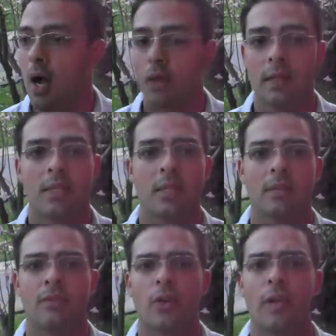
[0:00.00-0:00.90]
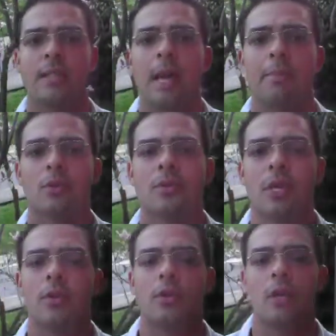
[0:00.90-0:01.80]
Let's, for example, say
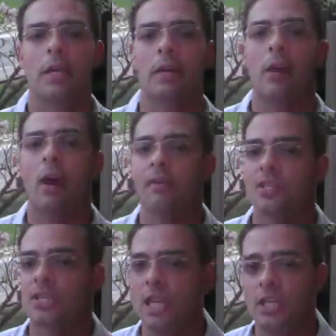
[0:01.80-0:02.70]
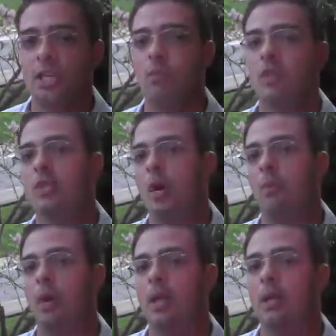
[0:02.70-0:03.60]
you're in a conversation with
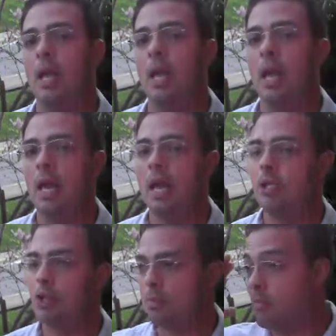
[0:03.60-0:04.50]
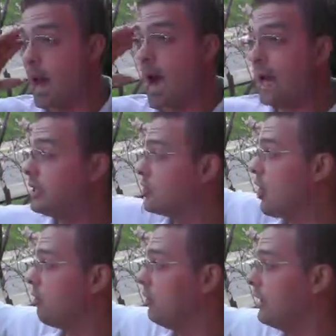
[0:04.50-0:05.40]
someone and your mind is
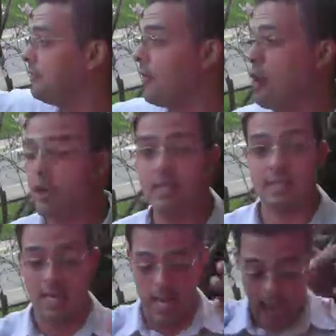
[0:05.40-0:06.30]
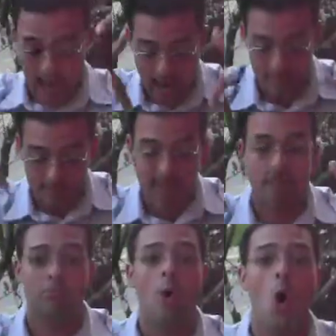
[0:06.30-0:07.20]
not really focused at
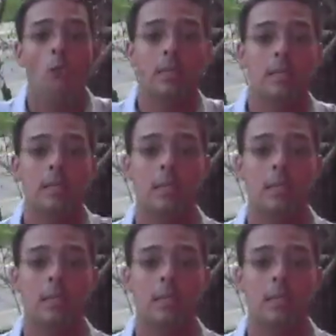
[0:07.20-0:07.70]
this moment,